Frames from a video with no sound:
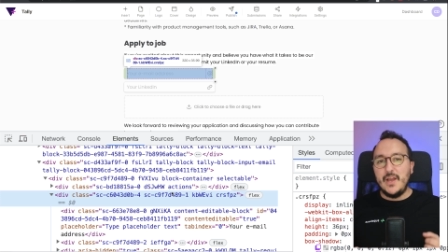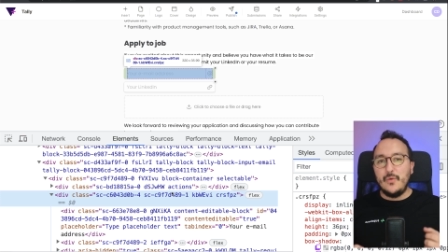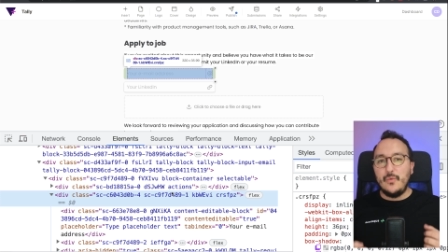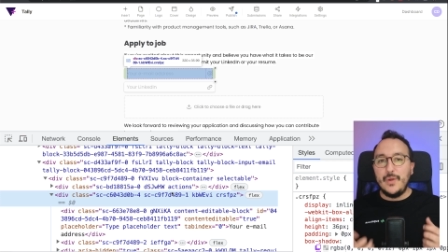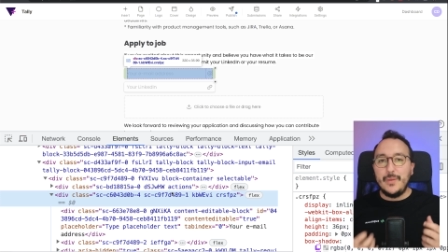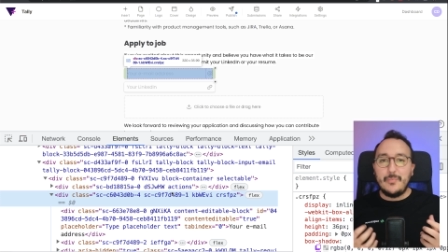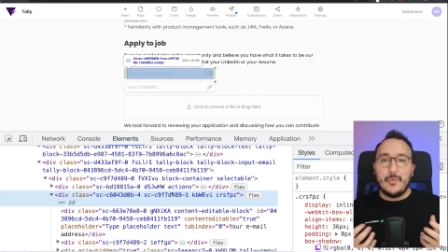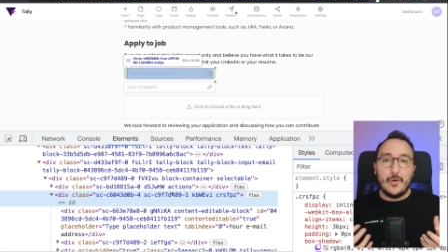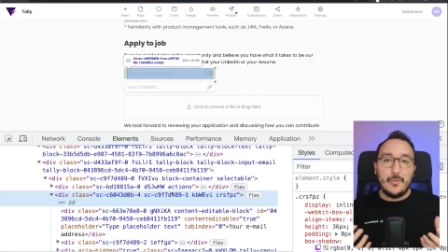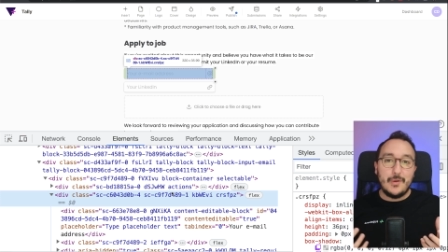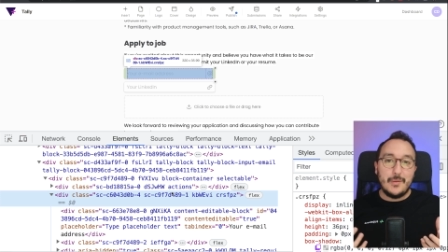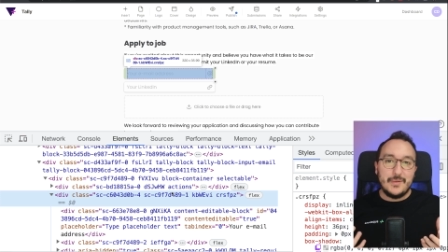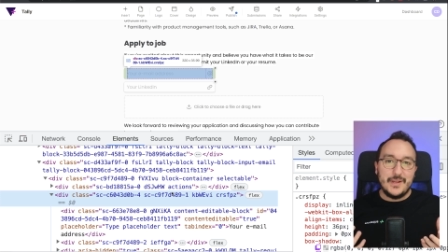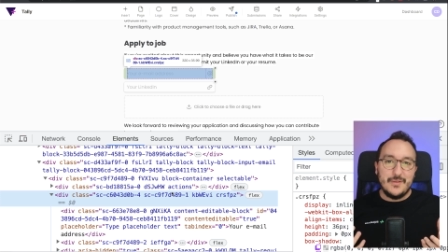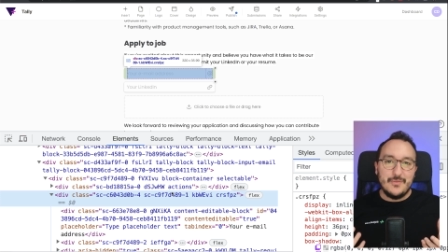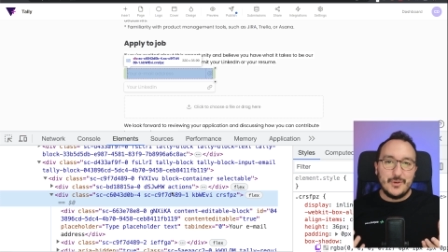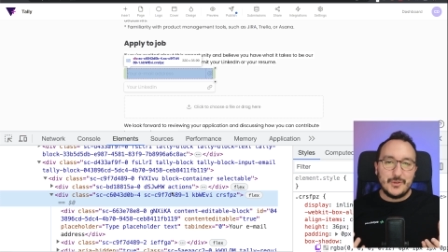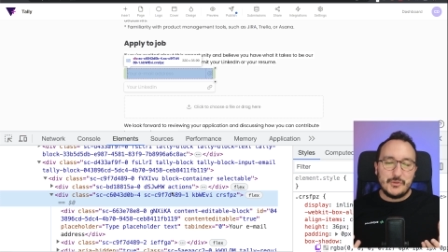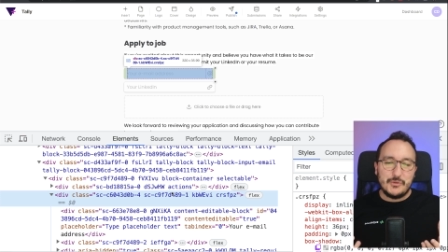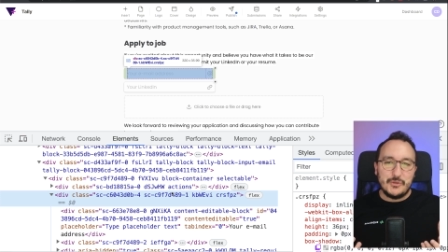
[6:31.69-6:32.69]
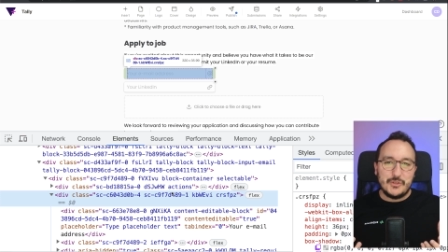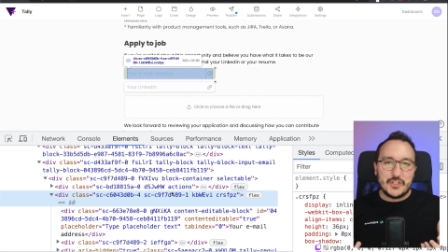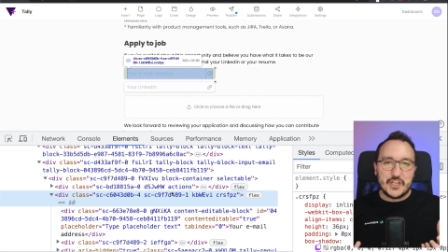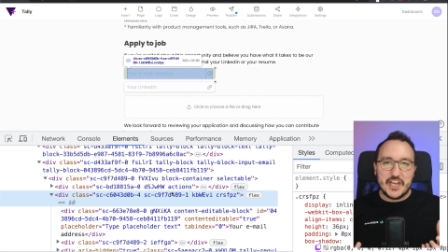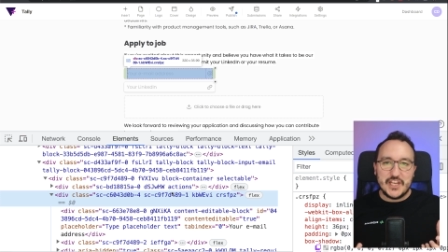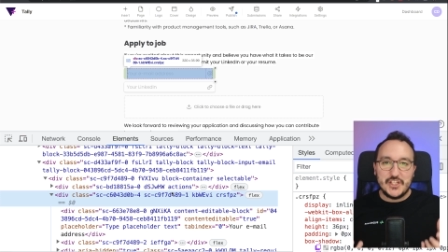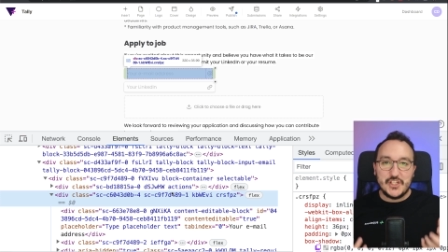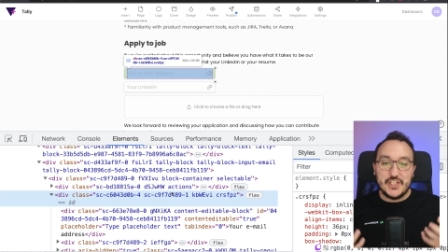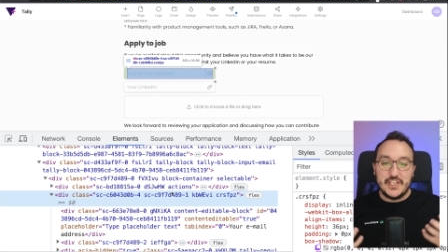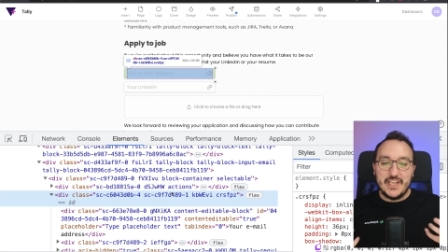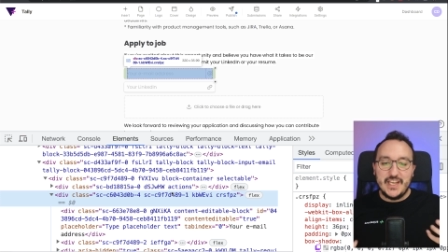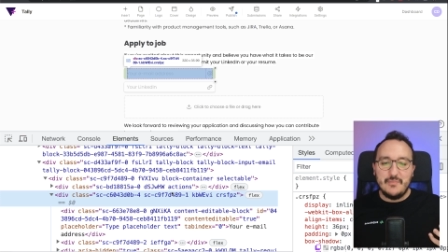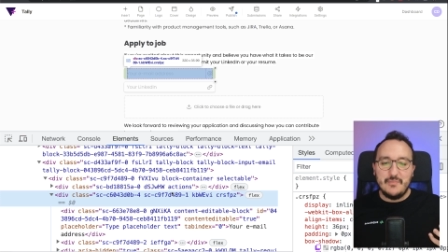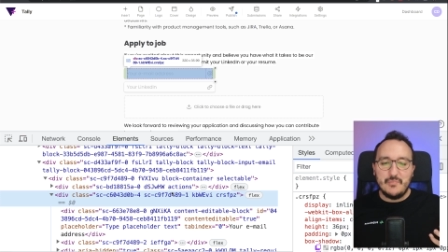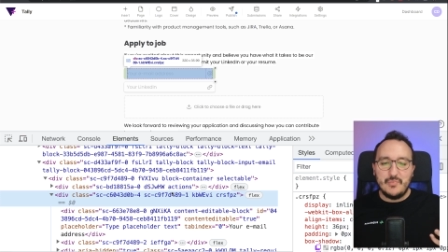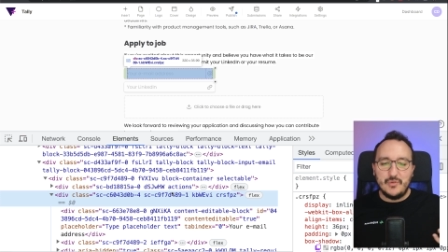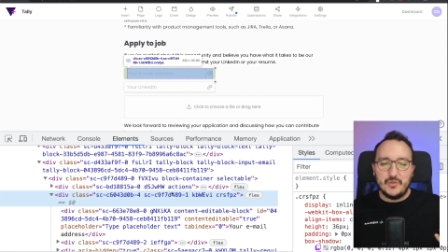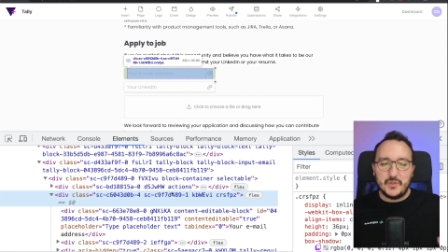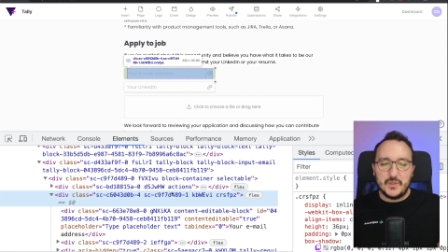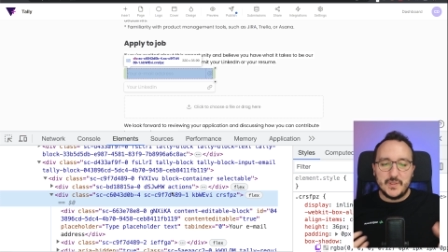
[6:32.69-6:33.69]
we probably want to change the
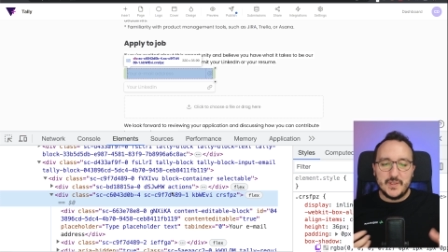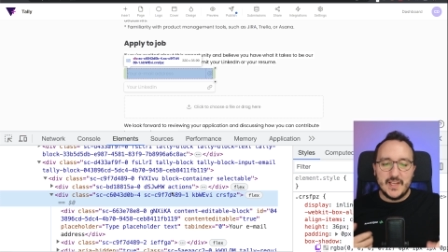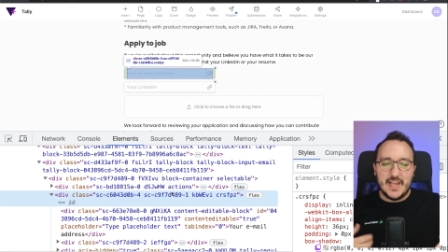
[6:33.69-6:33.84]
input.